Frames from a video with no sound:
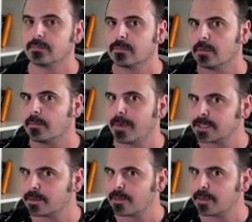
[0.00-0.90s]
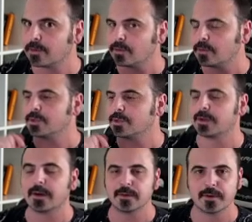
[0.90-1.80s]
best thing to do is
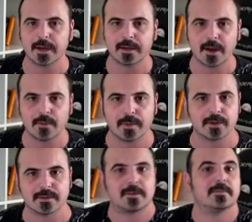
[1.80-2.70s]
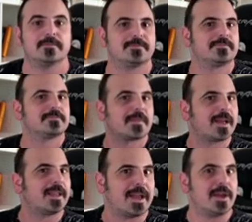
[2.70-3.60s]
start right now because
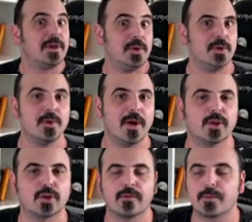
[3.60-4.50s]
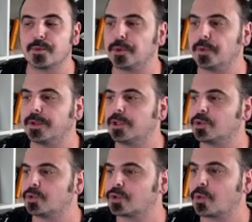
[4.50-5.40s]
you have a lot of opportunity to
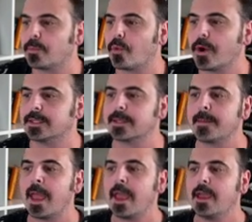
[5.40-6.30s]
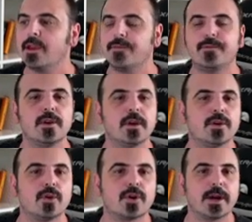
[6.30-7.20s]
score points. If
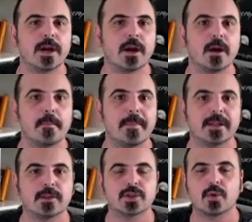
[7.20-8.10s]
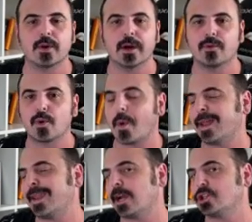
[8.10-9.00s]
your bet is correct for
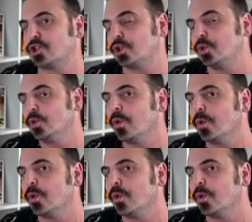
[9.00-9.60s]
1x2,